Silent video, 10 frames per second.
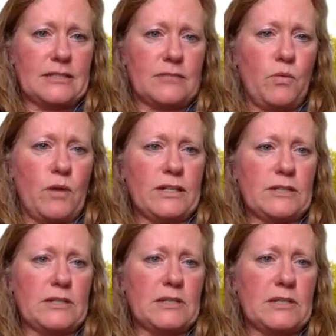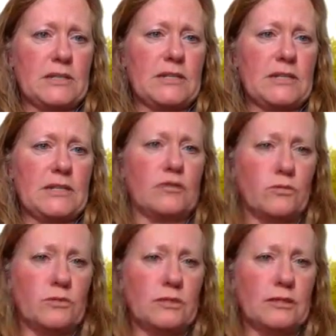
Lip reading: There'll be one specific for drones.